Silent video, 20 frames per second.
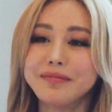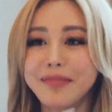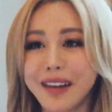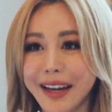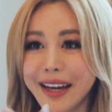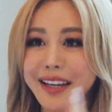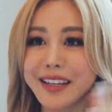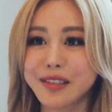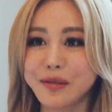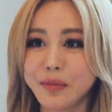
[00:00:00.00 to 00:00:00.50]

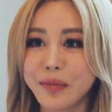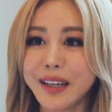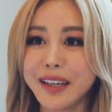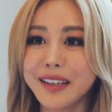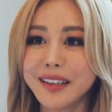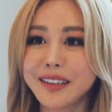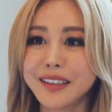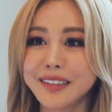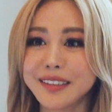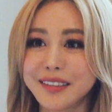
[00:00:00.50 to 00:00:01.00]
I guess,
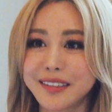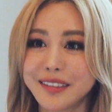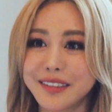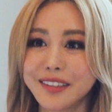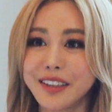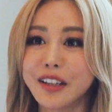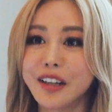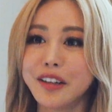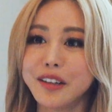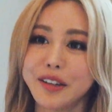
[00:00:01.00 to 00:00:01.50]
me, because,
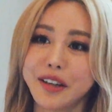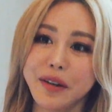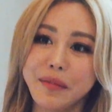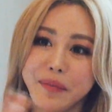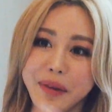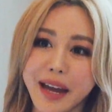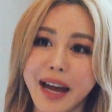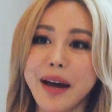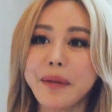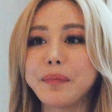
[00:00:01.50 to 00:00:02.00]
you know, you can
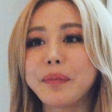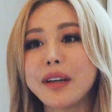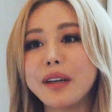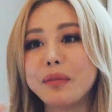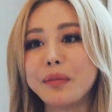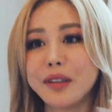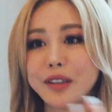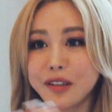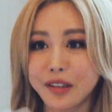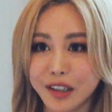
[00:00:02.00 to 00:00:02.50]
be happy,
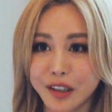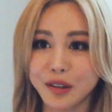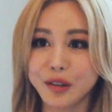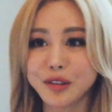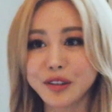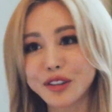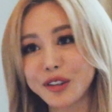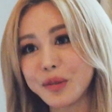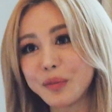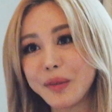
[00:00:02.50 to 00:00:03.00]
but you can
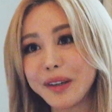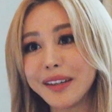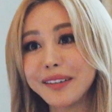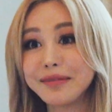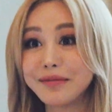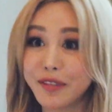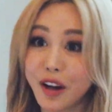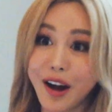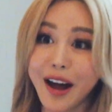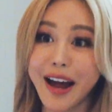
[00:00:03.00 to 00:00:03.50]
also be
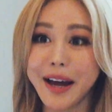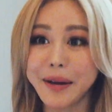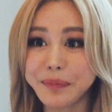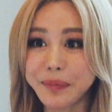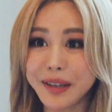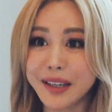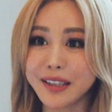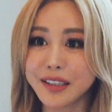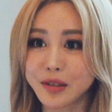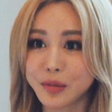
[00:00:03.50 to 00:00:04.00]
not
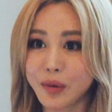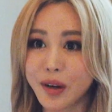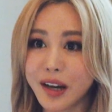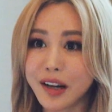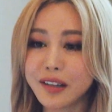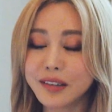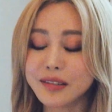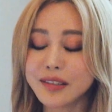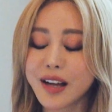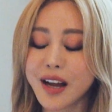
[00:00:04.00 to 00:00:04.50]
happy as
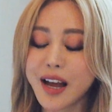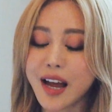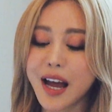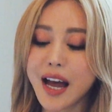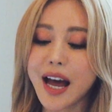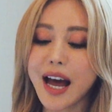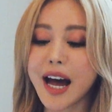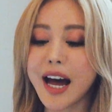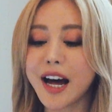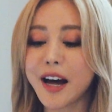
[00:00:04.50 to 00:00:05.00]
well.
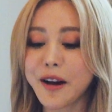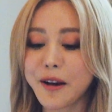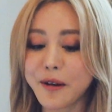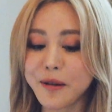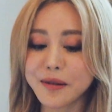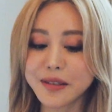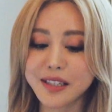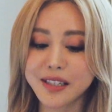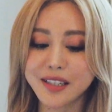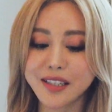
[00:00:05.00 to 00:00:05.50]

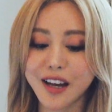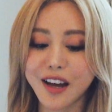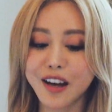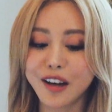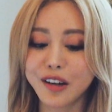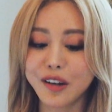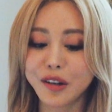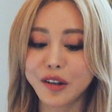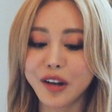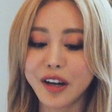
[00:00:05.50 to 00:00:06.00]

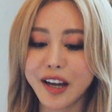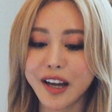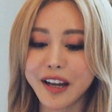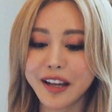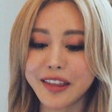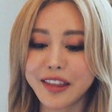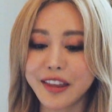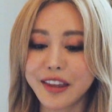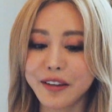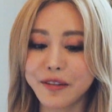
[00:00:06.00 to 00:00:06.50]
So
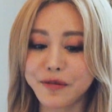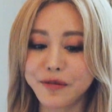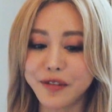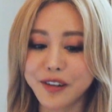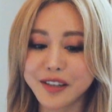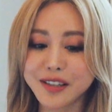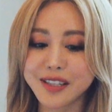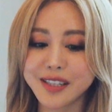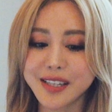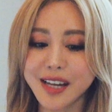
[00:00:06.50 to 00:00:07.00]
the
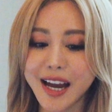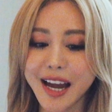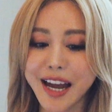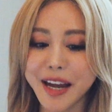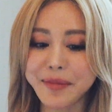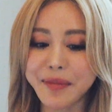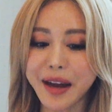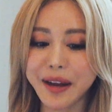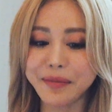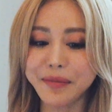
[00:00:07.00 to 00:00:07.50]
first
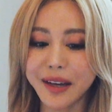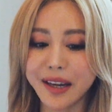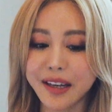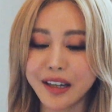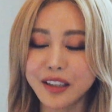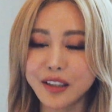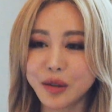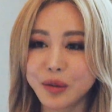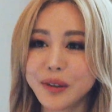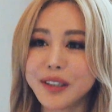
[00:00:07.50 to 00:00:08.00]
time I made
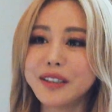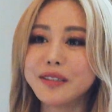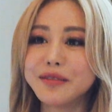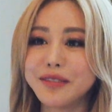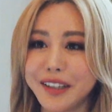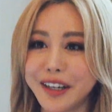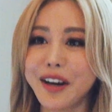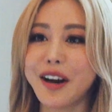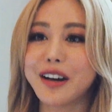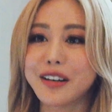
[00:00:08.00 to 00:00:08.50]
a twin
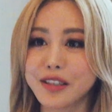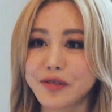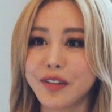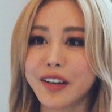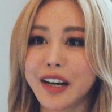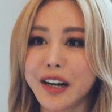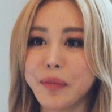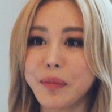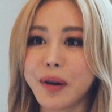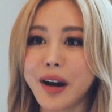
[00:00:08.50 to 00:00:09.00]
video, I was
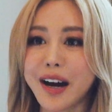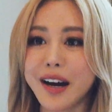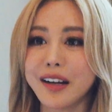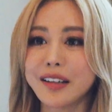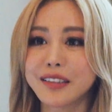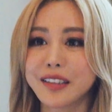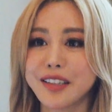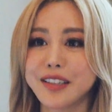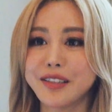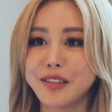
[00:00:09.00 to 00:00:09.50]
very
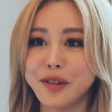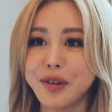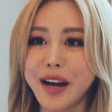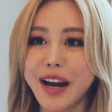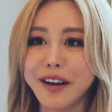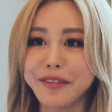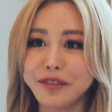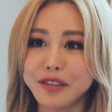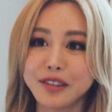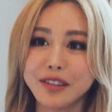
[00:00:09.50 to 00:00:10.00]
proud, because you
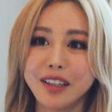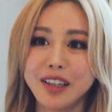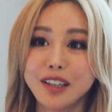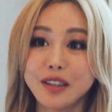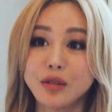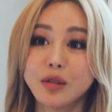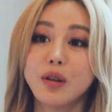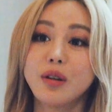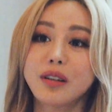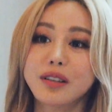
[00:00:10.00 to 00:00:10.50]
have to
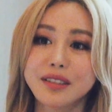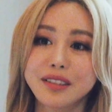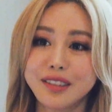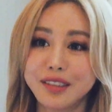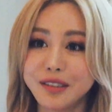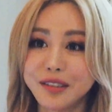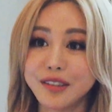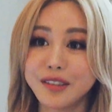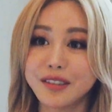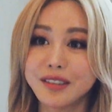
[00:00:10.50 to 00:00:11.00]
talk
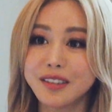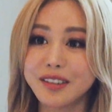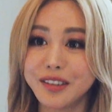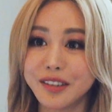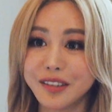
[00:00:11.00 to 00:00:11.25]
to